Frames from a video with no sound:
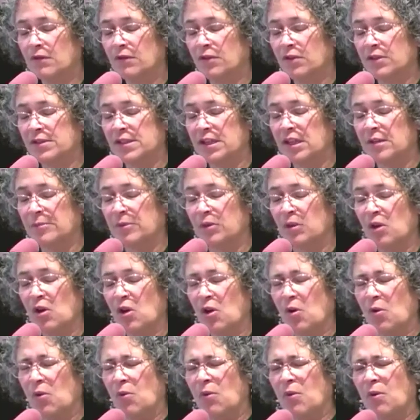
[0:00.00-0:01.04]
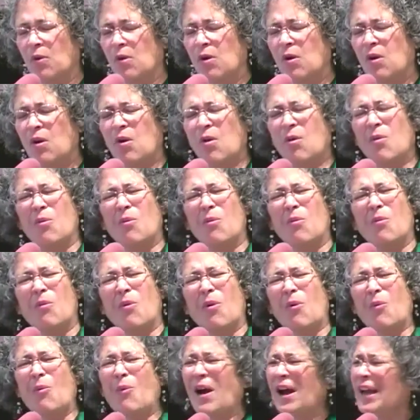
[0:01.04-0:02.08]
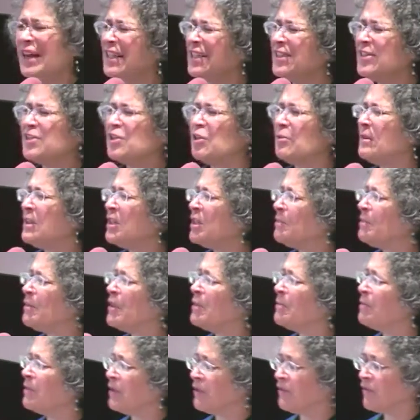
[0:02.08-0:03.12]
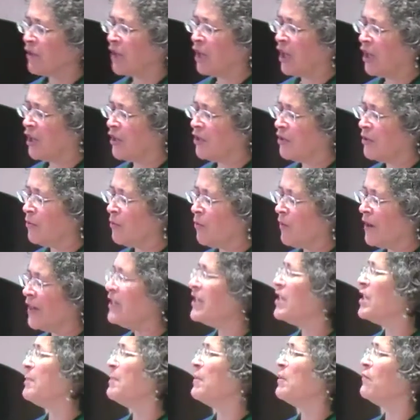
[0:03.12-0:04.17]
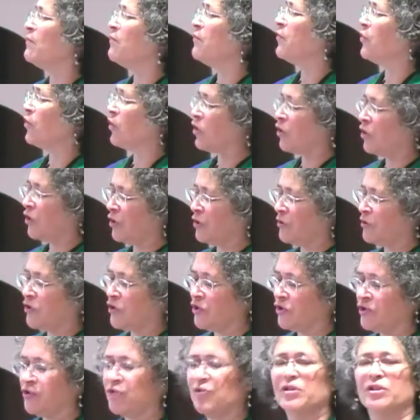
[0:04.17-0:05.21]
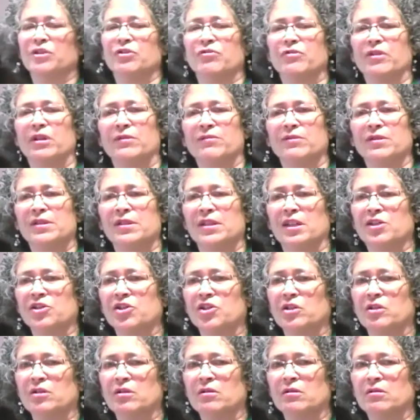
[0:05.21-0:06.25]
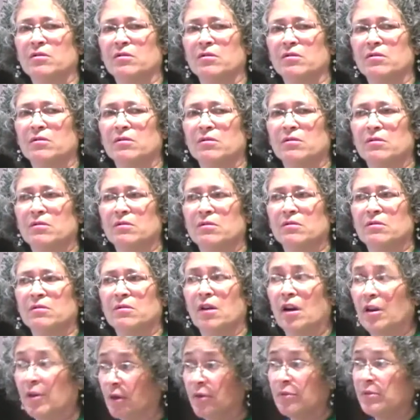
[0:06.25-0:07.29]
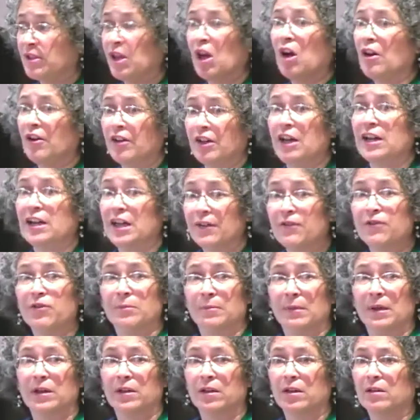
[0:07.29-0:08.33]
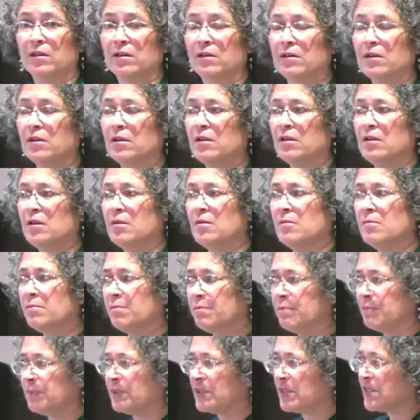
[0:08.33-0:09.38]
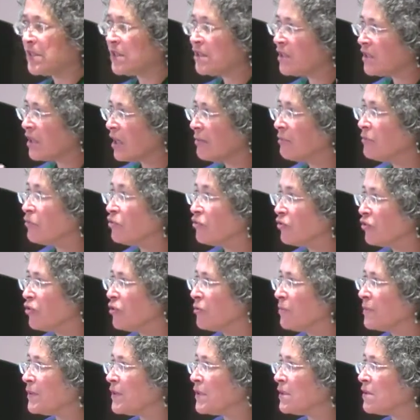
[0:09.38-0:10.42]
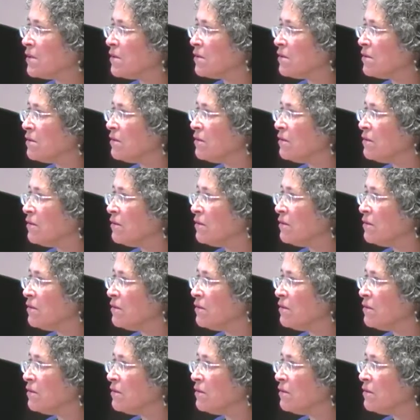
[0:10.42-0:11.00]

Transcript: For example, why did so many people of color wind up in foreclosure during the Great Recession? It was hard on everybody, but some groups